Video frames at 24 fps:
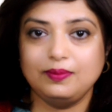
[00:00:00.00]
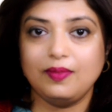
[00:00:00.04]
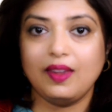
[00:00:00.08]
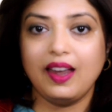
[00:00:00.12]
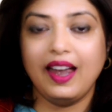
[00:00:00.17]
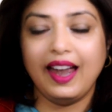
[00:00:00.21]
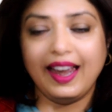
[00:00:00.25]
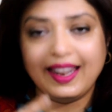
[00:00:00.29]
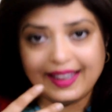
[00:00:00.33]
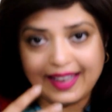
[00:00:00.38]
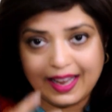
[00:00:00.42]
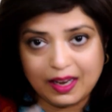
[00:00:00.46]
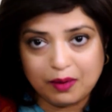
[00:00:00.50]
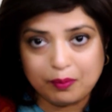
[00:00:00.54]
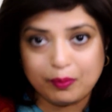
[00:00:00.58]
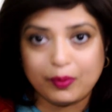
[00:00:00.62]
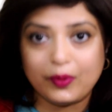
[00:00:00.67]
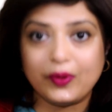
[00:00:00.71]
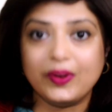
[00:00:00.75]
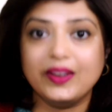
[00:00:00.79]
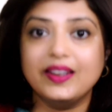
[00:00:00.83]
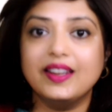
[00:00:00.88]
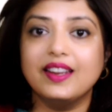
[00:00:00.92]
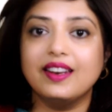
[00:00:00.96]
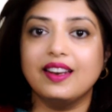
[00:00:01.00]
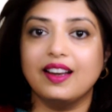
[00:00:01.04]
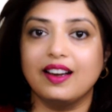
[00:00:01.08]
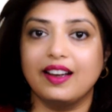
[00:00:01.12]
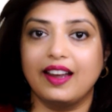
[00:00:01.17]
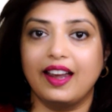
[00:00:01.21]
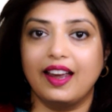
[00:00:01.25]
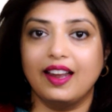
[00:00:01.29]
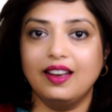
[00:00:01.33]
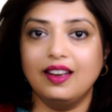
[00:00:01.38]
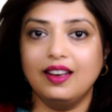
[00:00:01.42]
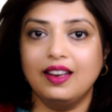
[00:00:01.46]
And then breathe in
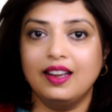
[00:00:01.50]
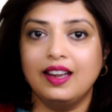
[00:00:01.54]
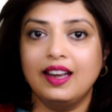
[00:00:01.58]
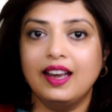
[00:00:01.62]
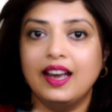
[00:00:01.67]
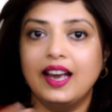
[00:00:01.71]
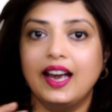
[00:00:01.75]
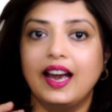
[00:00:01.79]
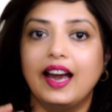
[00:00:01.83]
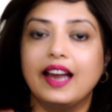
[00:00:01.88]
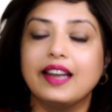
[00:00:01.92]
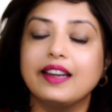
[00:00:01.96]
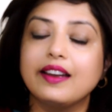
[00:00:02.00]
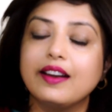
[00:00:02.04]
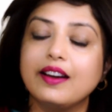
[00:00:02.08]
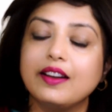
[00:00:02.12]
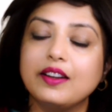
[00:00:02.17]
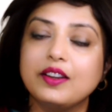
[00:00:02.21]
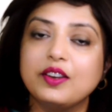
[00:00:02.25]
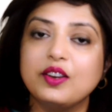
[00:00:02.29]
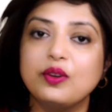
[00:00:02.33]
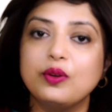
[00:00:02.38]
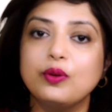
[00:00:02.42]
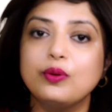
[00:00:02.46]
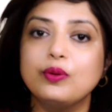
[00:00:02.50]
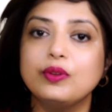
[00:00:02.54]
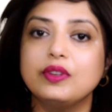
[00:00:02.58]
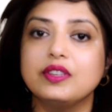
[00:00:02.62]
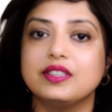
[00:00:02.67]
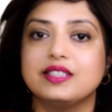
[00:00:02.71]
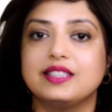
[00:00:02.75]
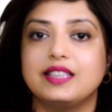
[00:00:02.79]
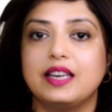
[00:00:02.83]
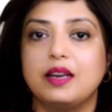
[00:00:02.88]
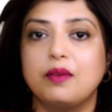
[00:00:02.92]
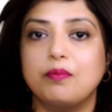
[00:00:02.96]
again and continue the
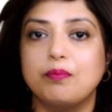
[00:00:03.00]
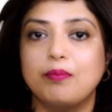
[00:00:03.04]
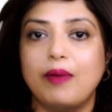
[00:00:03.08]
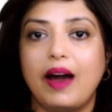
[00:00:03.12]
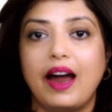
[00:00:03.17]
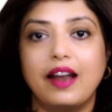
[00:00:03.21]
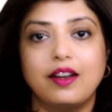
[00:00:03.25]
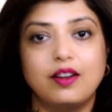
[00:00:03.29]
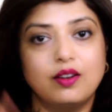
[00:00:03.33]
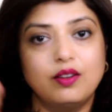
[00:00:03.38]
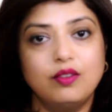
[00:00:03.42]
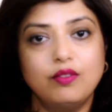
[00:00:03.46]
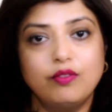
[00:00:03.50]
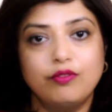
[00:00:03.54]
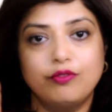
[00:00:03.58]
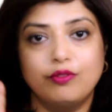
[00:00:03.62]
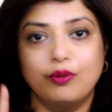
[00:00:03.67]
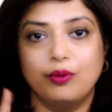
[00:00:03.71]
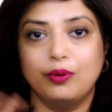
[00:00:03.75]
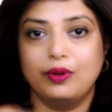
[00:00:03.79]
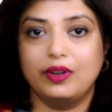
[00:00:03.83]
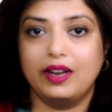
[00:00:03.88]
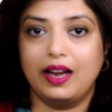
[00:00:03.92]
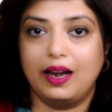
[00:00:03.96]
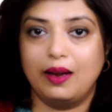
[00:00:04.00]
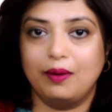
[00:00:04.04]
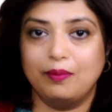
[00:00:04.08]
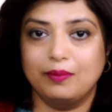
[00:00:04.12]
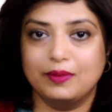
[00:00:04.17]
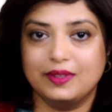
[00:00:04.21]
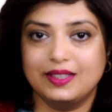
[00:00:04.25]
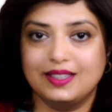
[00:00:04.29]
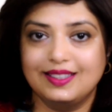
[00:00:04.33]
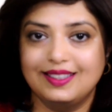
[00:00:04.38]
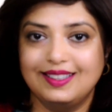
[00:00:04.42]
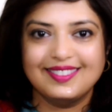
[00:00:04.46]
same pattern 4
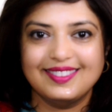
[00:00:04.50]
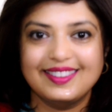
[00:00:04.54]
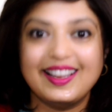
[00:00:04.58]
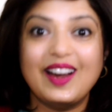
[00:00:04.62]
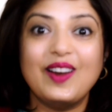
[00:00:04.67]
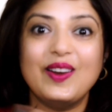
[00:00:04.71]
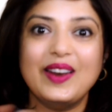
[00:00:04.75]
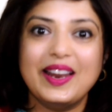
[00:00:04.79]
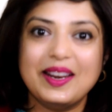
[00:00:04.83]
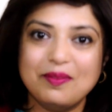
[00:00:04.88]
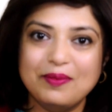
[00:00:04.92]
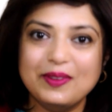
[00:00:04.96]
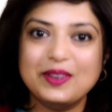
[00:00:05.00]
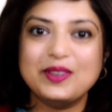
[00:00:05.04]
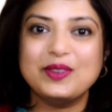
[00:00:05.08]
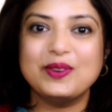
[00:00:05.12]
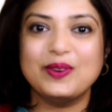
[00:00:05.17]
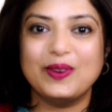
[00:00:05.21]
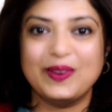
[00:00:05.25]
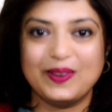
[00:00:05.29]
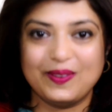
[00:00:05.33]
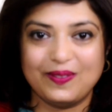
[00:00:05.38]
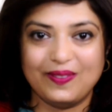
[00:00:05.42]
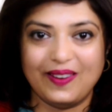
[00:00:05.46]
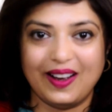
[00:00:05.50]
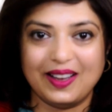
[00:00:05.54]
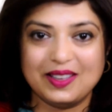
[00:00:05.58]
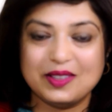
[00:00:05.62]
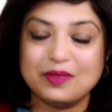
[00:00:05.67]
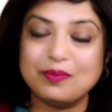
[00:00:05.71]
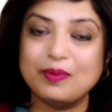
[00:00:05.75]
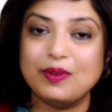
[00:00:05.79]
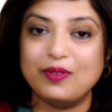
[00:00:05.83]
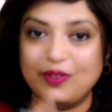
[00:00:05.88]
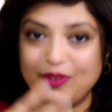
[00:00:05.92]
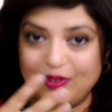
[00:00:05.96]
times. Now let me show it once
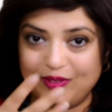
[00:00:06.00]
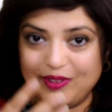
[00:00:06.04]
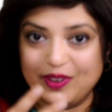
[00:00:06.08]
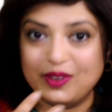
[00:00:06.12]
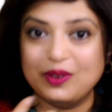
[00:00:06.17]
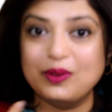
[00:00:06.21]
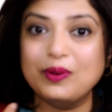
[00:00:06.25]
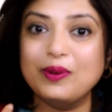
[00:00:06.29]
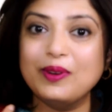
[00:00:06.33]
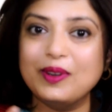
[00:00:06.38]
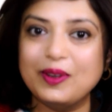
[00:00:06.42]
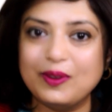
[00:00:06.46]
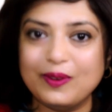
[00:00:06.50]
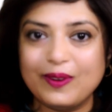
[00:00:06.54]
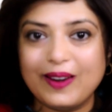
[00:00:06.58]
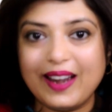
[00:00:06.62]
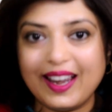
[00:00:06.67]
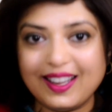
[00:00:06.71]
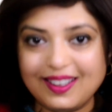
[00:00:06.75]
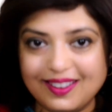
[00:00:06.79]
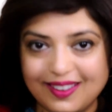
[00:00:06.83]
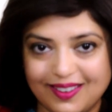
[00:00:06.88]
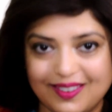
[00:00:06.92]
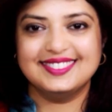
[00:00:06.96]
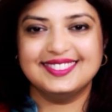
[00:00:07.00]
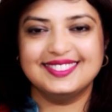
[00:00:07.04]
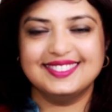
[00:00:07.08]
before we do it together.